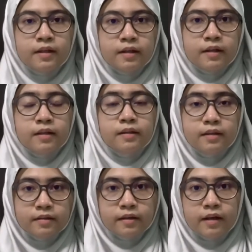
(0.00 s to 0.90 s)
This
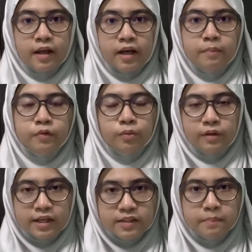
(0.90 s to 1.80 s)
can help to
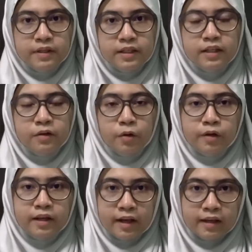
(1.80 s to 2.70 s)
less burden on
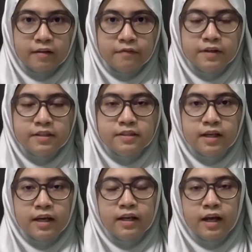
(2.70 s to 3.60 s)
caregivers
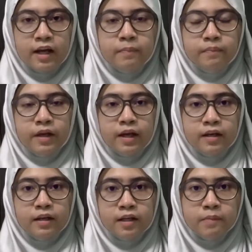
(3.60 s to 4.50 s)
and help
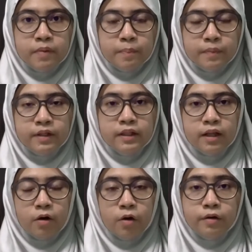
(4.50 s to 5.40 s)
elderly people
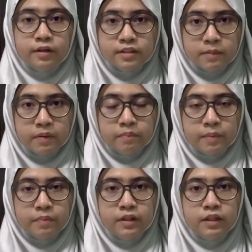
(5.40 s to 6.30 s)
or disabled people